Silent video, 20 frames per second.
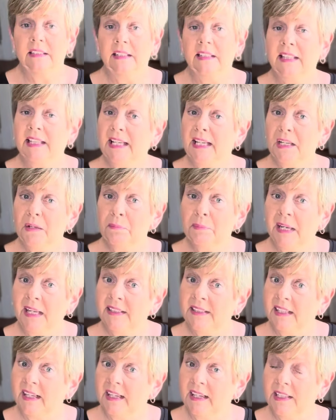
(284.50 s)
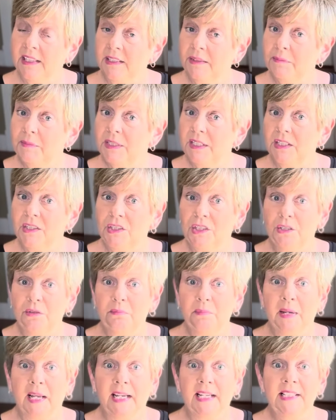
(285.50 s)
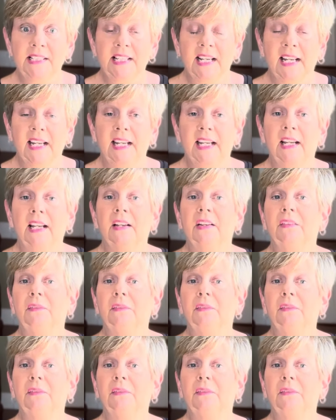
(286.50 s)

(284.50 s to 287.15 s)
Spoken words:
Think about the items that you may take